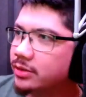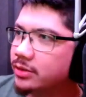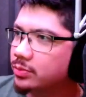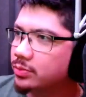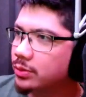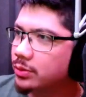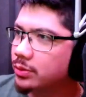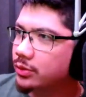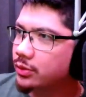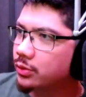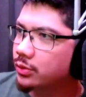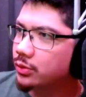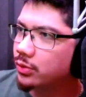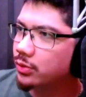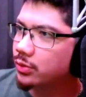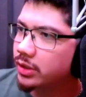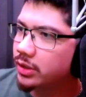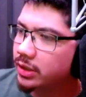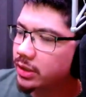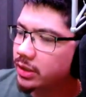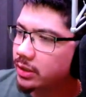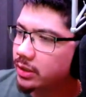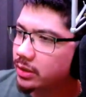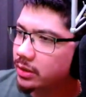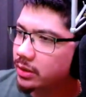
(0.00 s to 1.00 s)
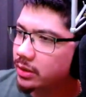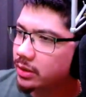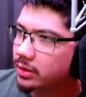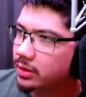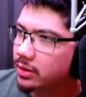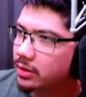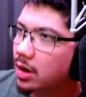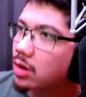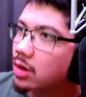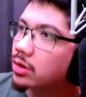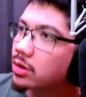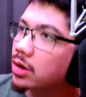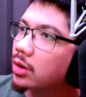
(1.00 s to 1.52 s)
book 3.
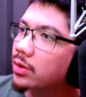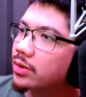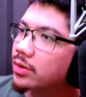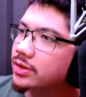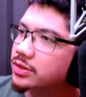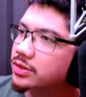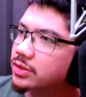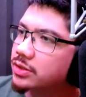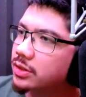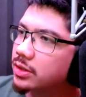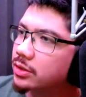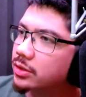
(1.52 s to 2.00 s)
Oh no, this is a